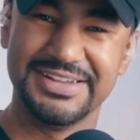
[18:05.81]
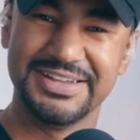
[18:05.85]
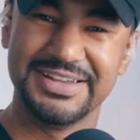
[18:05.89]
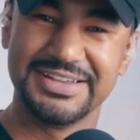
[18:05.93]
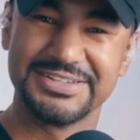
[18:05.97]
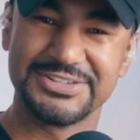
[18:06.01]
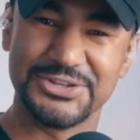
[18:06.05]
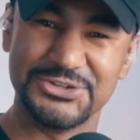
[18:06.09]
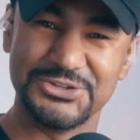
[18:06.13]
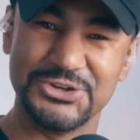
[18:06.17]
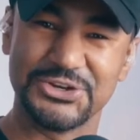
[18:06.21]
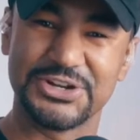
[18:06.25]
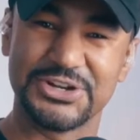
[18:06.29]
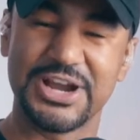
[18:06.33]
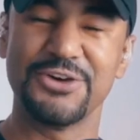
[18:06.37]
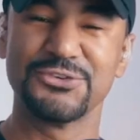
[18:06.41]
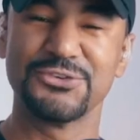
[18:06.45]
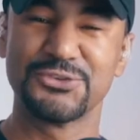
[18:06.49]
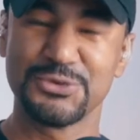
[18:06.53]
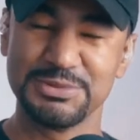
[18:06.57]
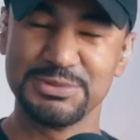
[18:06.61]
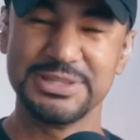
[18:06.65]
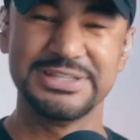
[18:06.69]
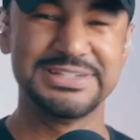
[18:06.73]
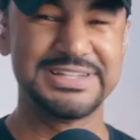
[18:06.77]
So you're
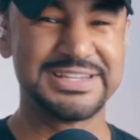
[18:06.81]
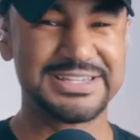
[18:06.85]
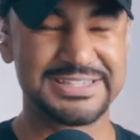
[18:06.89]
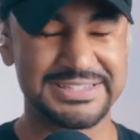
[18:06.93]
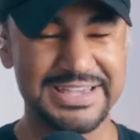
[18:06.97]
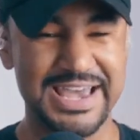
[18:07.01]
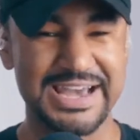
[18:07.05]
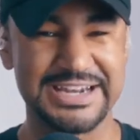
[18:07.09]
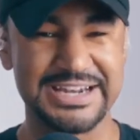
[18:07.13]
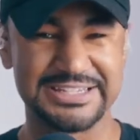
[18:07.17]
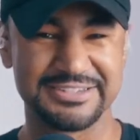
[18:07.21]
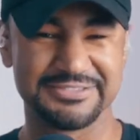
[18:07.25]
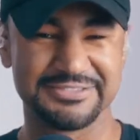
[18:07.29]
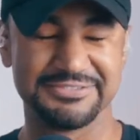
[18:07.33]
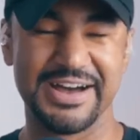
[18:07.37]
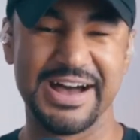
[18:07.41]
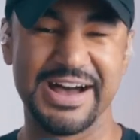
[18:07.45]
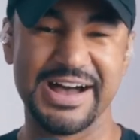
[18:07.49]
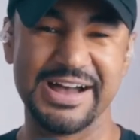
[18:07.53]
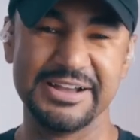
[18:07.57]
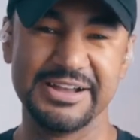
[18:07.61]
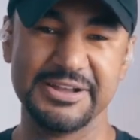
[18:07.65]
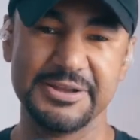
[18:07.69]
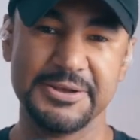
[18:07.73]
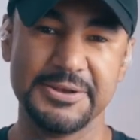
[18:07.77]
comfortably
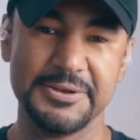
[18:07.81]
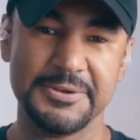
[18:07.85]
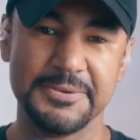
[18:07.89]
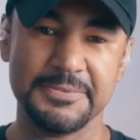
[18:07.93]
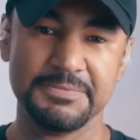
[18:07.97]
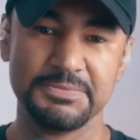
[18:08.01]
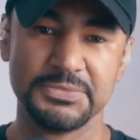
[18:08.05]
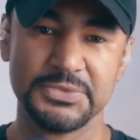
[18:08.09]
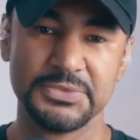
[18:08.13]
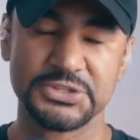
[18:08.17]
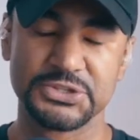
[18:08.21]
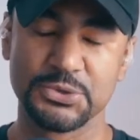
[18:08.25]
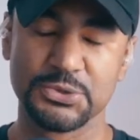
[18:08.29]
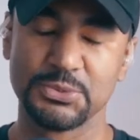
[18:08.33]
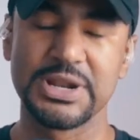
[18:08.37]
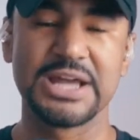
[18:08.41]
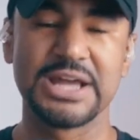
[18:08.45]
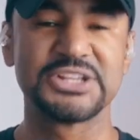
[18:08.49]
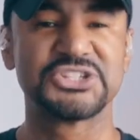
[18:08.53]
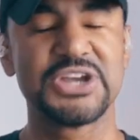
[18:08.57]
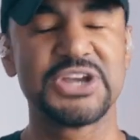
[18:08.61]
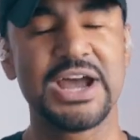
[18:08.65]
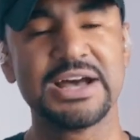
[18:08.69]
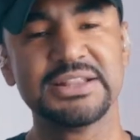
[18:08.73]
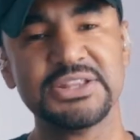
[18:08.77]
dissatisfied. So what I
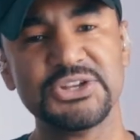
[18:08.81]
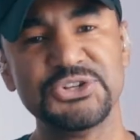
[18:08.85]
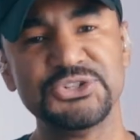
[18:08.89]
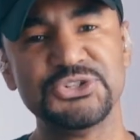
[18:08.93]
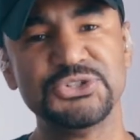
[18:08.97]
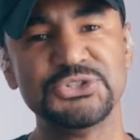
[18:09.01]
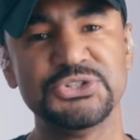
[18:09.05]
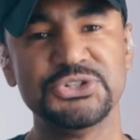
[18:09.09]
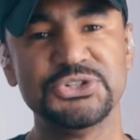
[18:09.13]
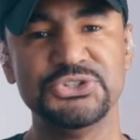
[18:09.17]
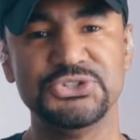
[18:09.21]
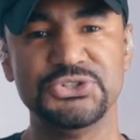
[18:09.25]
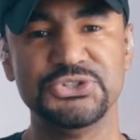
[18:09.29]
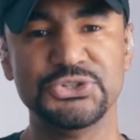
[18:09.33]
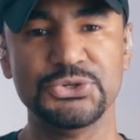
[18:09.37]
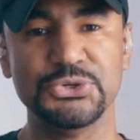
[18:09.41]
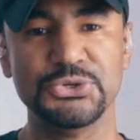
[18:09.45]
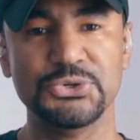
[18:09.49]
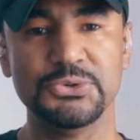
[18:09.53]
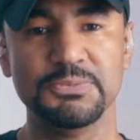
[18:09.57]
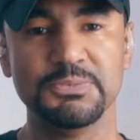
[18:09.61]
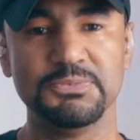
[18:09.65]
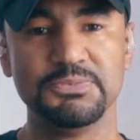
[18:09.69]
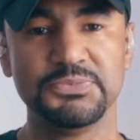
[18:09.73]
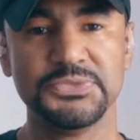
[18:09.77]
challenge you to
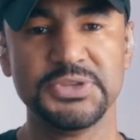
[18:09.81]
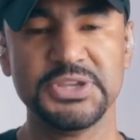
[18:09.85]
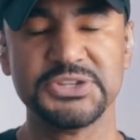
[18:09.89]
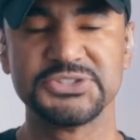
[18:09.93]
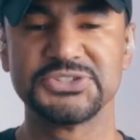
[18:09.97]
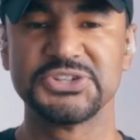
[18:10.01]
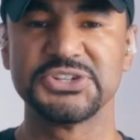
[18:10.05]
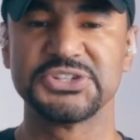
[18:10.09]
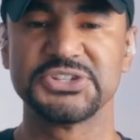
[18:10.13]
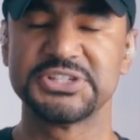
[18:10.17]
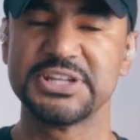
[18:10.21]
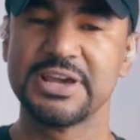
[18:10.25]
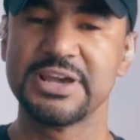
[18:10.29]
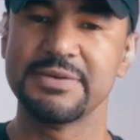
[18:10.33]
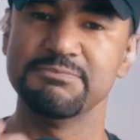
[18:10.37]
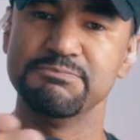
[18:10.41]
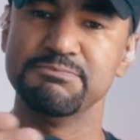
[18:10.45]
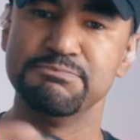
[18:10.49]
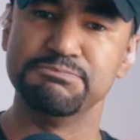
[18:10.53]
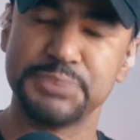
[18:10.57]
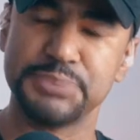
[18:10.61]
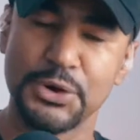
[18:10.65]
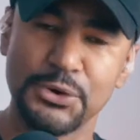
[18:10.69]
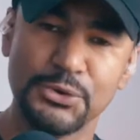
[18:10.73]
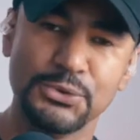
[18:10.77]
do is to step
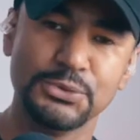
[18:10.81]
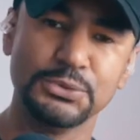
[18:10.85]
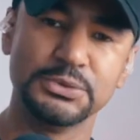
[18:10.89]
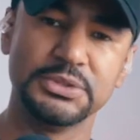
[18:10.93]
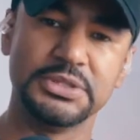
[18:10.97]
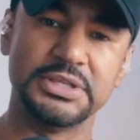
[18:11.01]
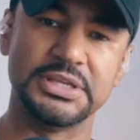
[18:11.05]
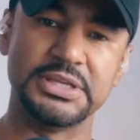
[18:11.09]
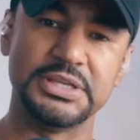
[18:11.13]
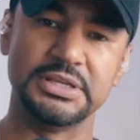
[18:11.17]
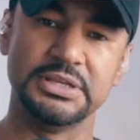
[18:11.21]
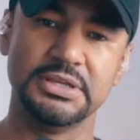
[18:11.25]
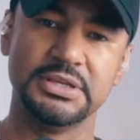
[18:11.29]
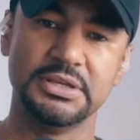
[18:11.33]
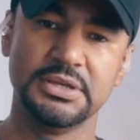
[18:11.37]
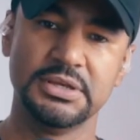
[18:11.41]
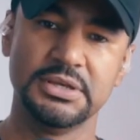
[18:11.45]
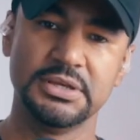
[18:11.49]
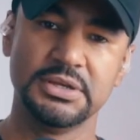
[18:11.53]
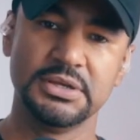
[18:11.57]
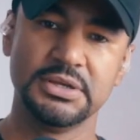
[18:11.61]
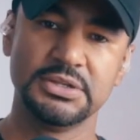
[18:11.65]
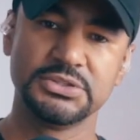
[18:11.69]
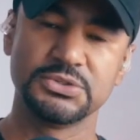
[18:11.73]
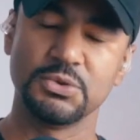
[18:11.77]
boldly
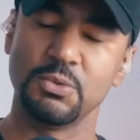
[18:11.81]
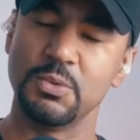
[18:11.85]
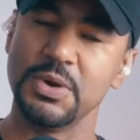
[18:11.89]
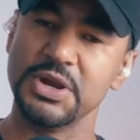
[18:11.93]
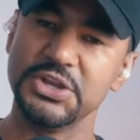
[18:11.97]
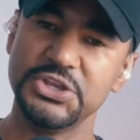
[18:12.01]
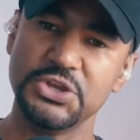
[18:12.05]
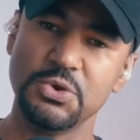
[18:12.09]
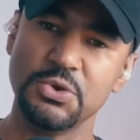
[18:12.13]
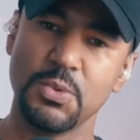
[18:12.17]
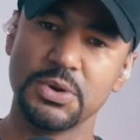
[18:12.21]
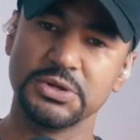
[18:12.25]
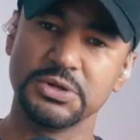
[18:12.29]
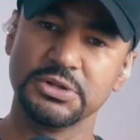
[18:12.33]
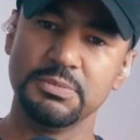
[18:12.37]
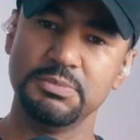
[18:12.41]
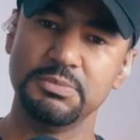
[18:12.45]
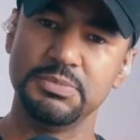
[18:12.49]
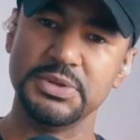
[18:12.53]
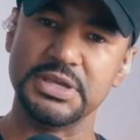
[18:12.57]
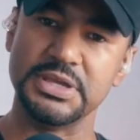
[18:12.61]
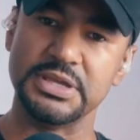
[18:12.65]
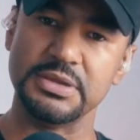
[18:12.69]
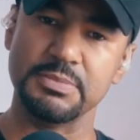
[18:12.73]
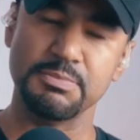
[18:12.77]
to where you want to
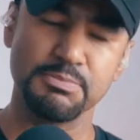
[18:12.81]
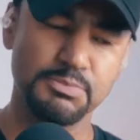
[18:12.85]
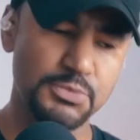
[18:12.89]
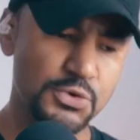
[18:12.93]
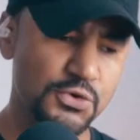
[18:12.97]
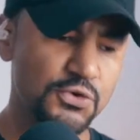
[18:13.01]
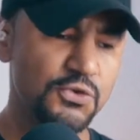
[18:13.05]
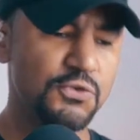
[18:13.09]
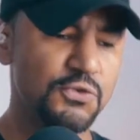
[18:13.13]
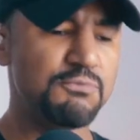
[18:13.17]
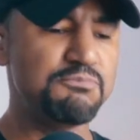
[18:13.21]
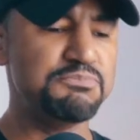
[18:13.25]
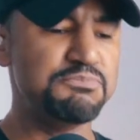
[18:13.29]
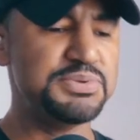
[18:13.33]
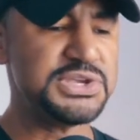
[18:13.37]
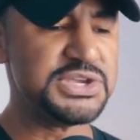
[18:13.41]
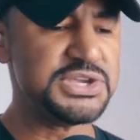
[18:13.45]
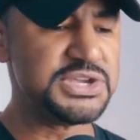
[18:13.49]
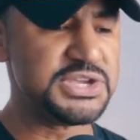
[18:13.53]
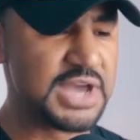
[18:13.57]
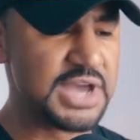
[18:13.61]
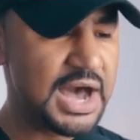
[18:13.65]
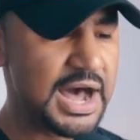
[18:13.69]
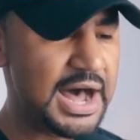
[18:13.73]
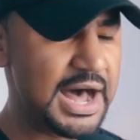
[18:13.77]
be. Move
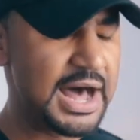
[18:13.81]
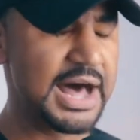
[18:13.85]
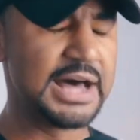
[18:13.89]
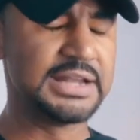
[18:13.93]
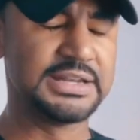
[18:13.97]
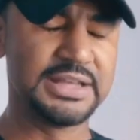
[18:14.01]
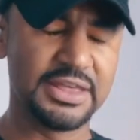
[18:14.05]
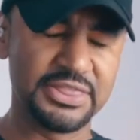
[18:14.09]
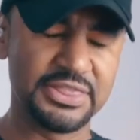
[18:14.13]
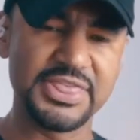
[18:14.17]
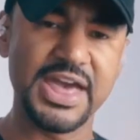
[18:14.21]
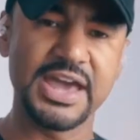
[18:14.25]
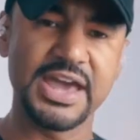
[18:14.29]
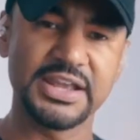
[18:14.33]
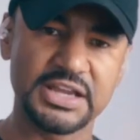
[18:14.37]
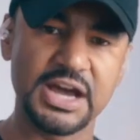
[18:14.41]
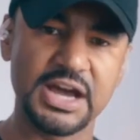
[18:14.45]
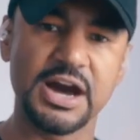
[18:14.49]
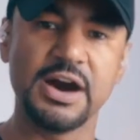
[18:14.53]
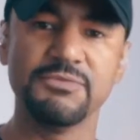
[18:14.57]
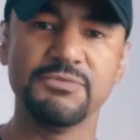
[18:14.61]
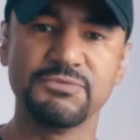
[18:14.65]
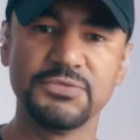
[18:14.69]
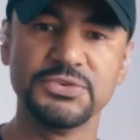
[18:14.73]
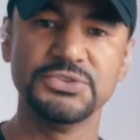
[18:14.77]
beyond that
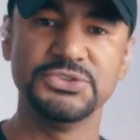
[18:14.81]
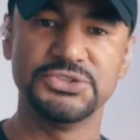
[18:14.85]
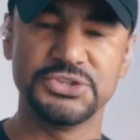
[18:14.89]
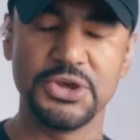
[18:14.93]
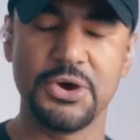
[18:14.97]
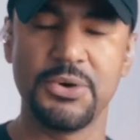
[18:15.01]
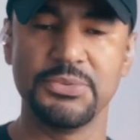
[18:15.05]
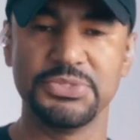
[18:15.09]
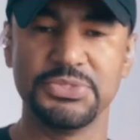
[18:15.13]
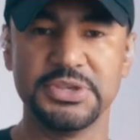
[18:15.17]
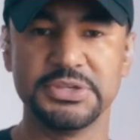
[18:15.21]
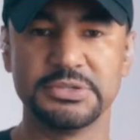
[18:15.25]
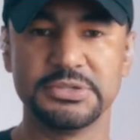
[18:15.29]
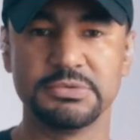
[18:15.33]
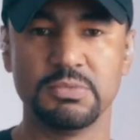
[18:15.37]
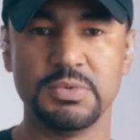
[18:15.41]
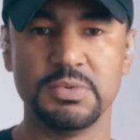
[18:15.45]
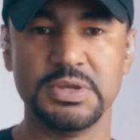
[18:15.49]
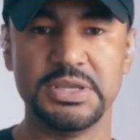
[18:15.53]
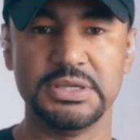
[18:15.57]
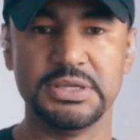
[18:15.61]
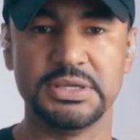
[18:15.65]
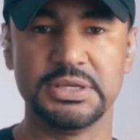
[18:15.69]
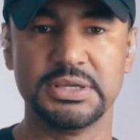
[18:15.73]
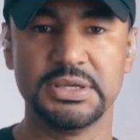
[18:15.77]
comfort zone this
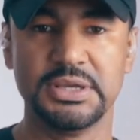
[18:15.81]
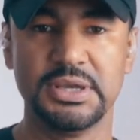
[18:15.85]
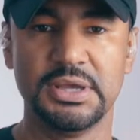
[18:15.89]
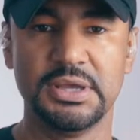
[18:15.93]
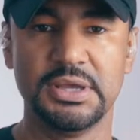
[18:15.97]
week.